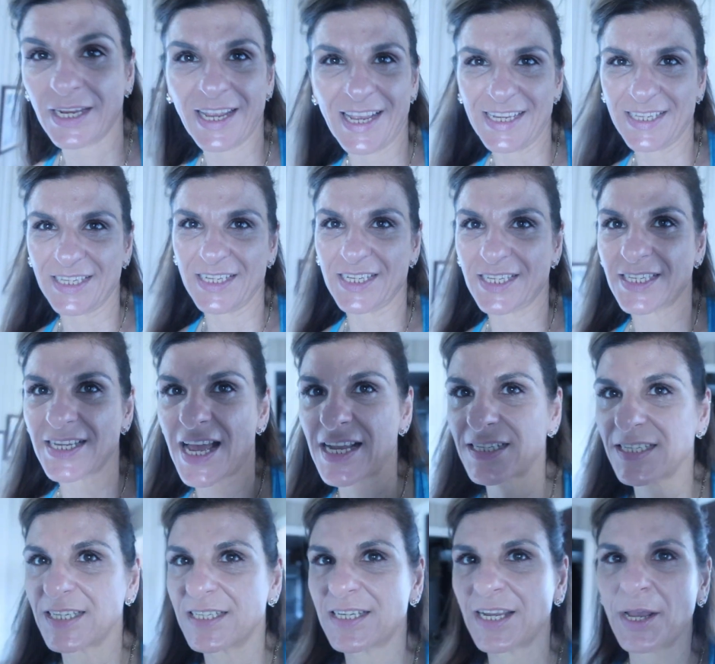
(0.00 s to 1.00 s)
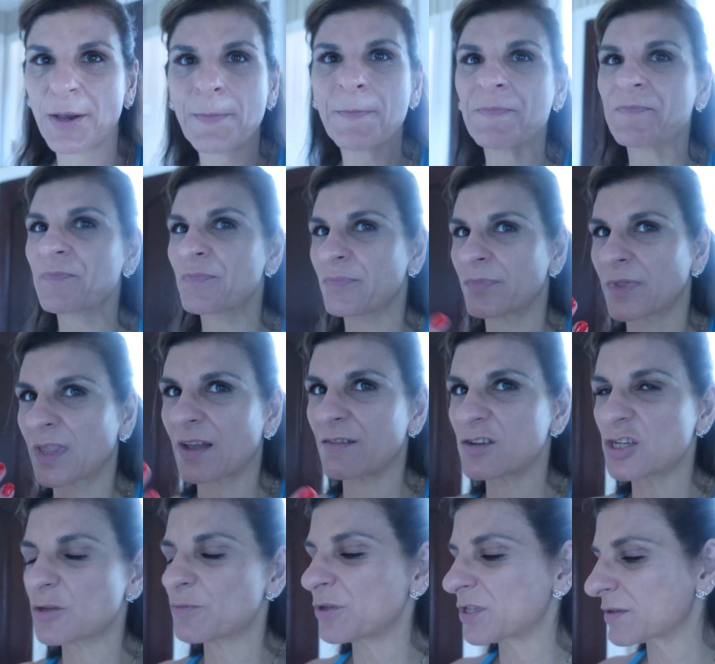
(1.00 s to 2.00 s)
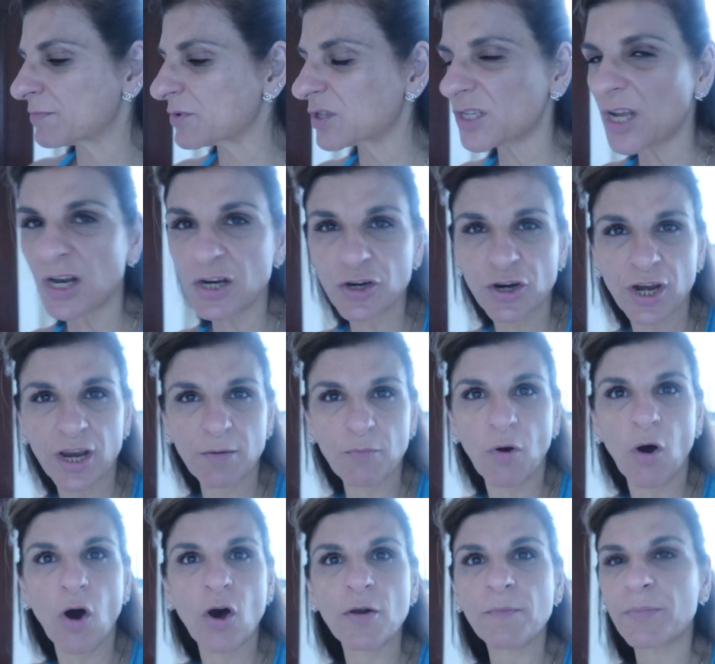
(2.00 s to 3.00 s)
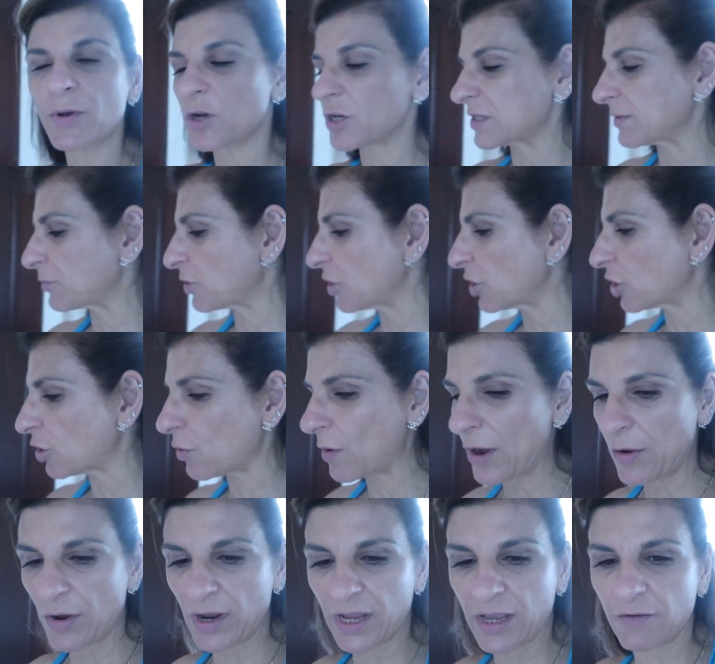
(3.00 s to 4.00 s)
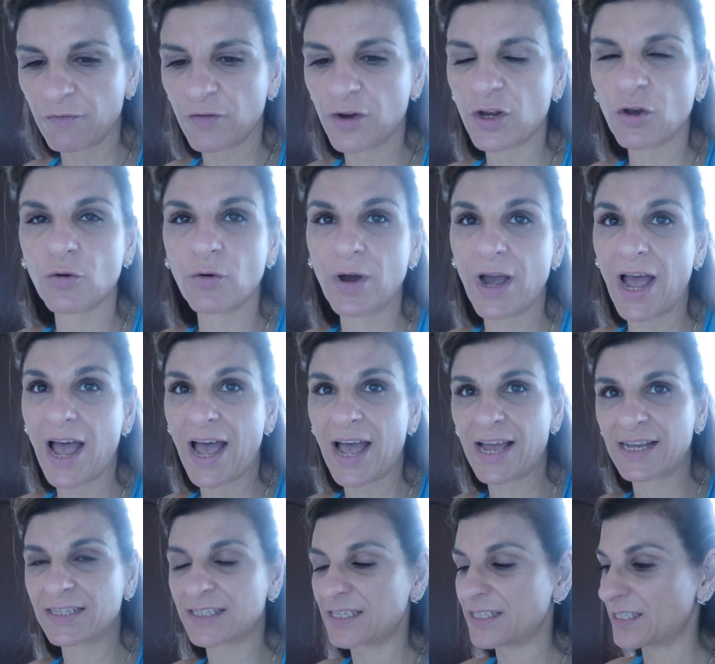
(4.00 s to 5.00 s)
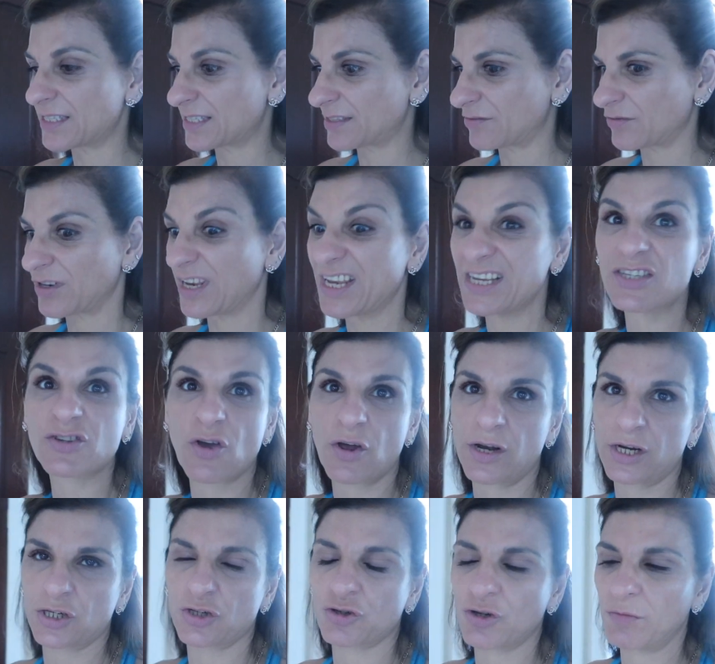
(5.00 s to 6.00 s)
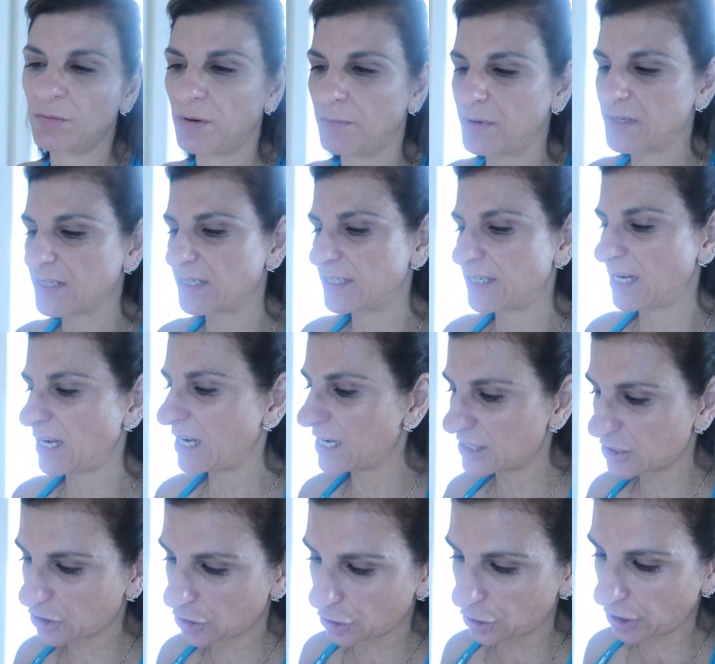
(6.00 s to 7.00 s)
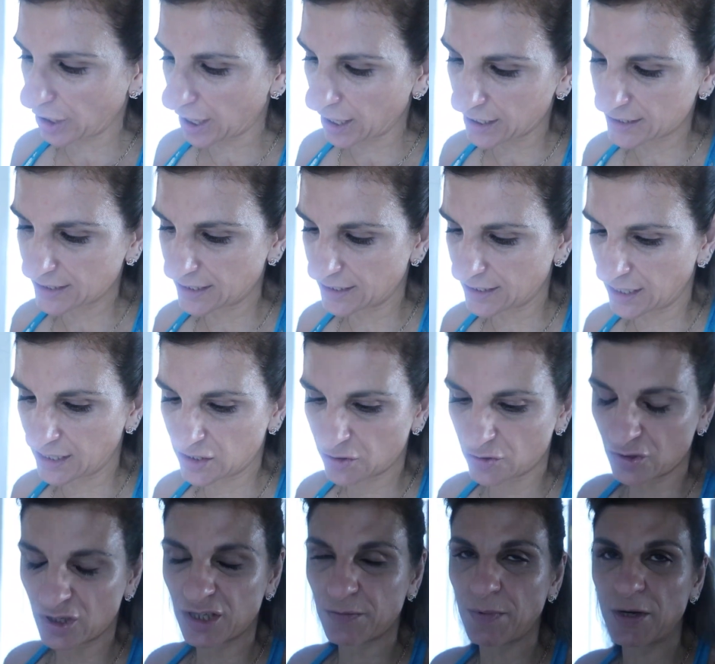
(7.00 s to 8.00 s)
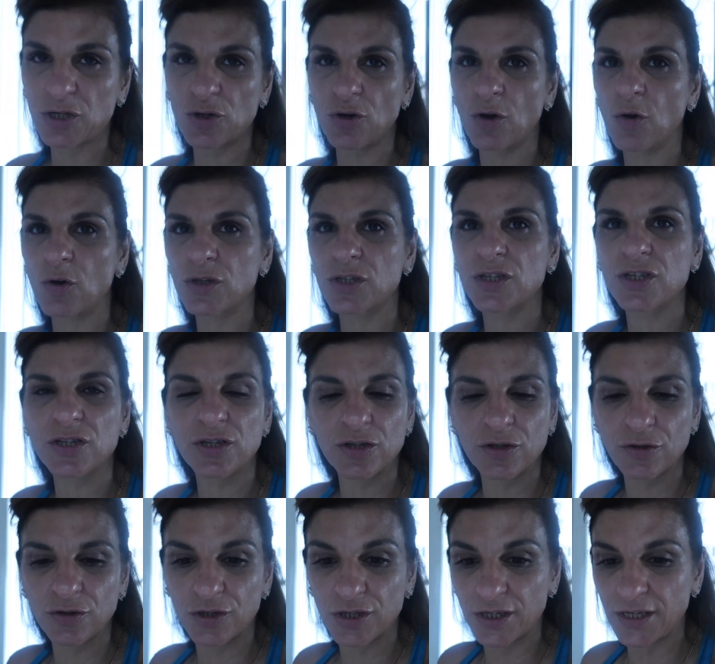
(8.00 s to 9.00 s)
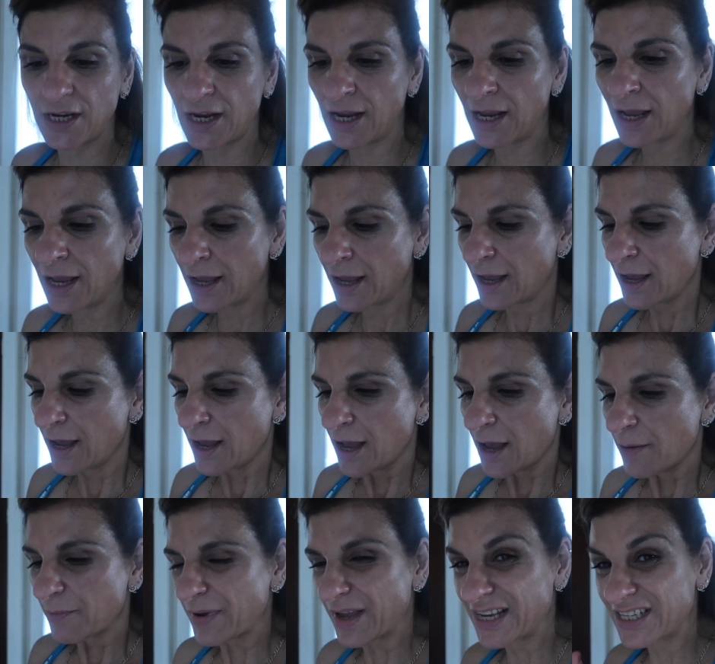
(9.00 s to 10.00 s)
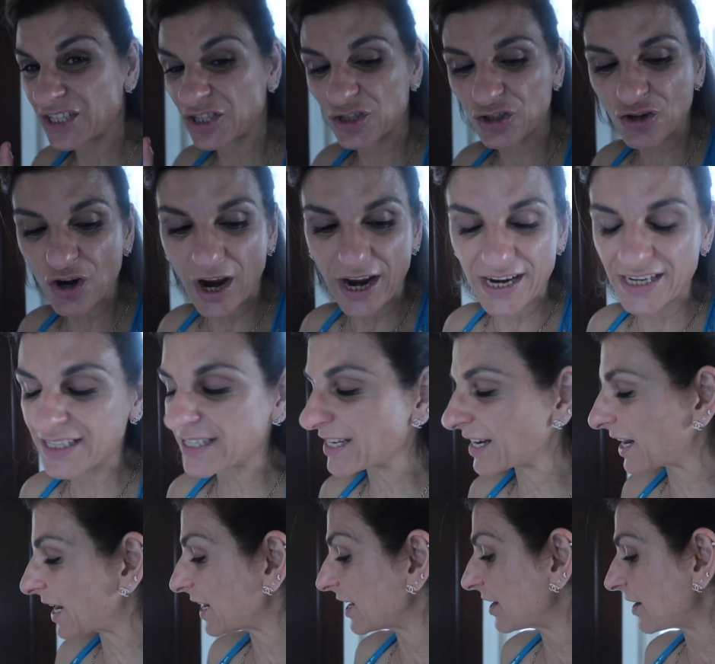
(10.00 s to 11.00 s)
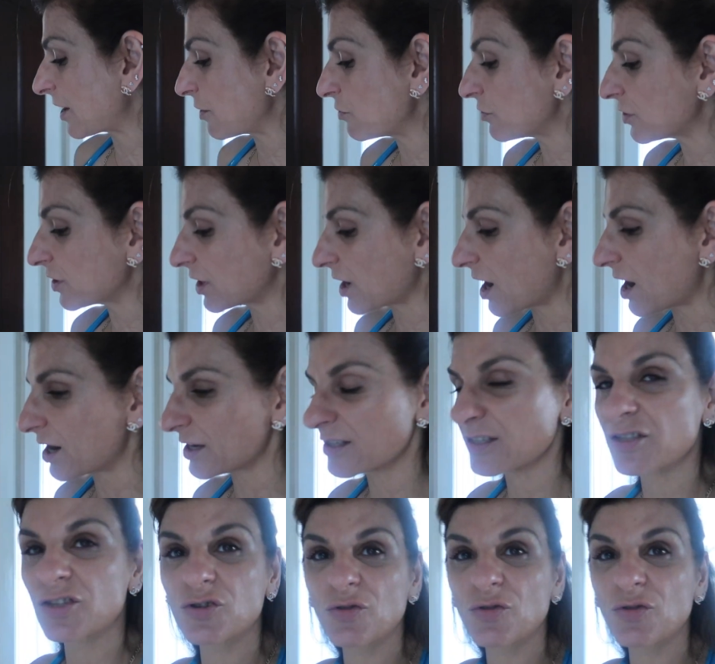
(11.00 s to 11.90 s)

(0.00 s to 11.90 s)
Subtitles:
Yes, it's Saturday. I've just put some sun cream on because I'm going to go out and give Rico a hand. He's got an extremely busy day. He's cooking today. He's got special orders to do today. But he's trying to clear out the garden.